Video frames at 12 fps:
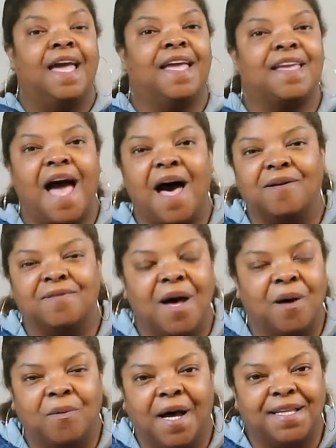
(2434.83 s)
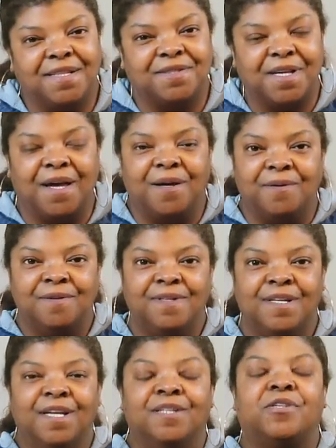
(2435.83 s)
And y'all know what it do.
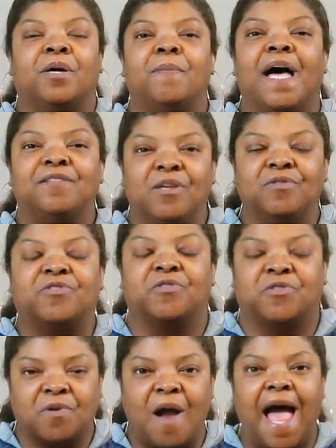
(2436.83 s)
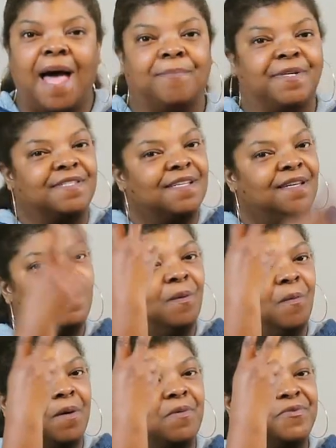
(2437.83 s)
To my new subscribers,
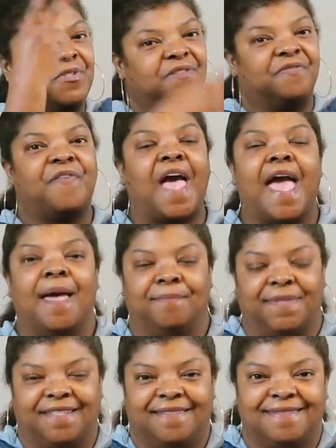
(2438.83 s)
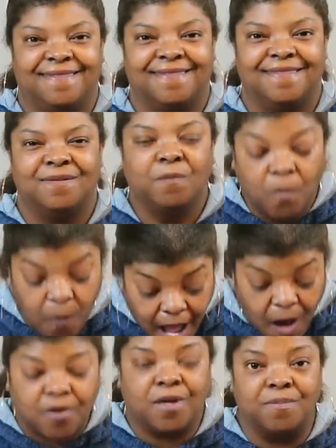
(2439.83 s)
welcome to the family.
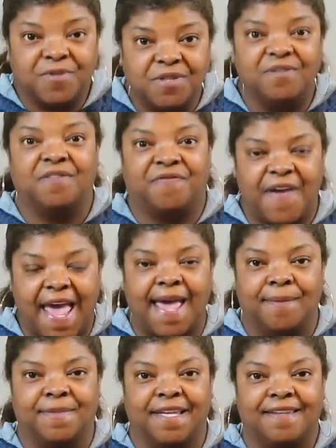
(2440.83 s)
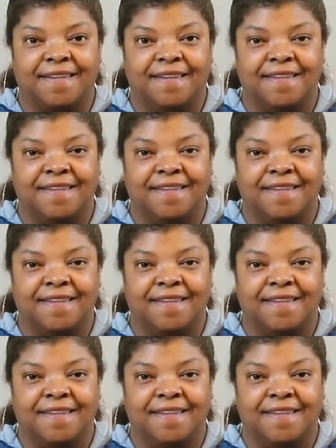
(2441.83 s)
Welcome to the family.